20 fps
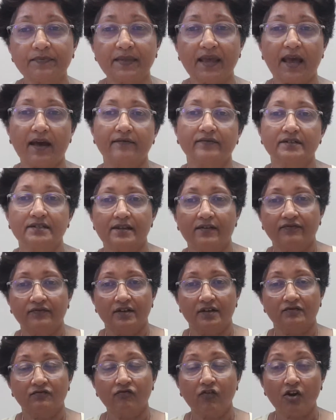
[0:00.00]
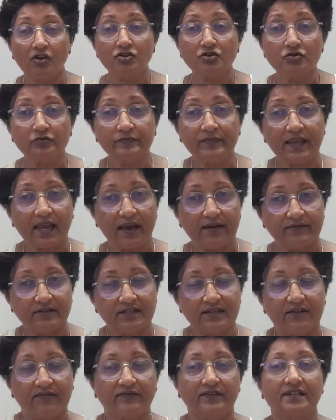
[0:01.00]
they have a definite volume, they have a
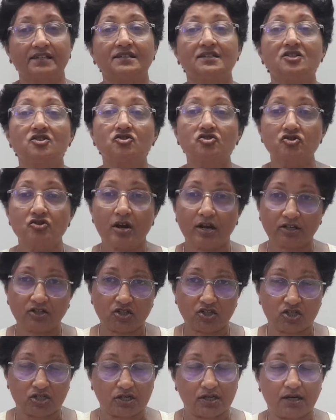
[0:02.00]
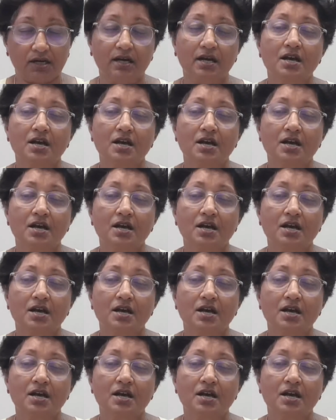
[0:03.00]
definite structure.